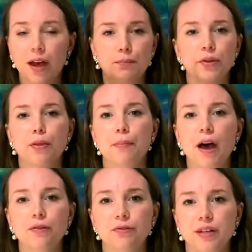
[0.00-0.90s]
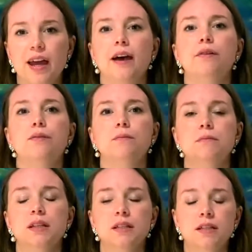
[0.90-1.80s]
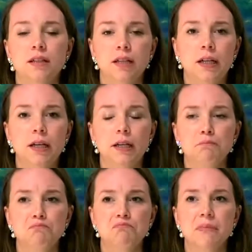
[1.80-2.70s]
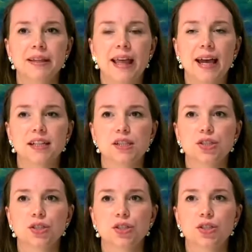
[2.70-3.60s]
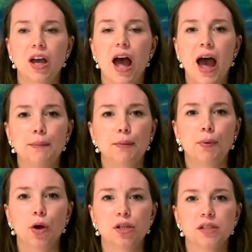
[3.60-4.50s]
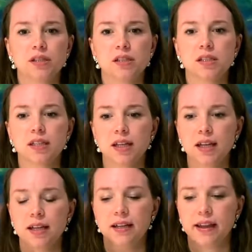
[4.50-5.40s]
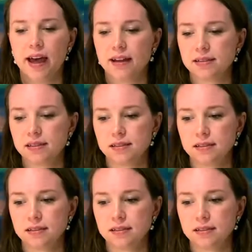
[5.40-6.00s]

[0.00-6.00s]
put the boundary down that I'm a person that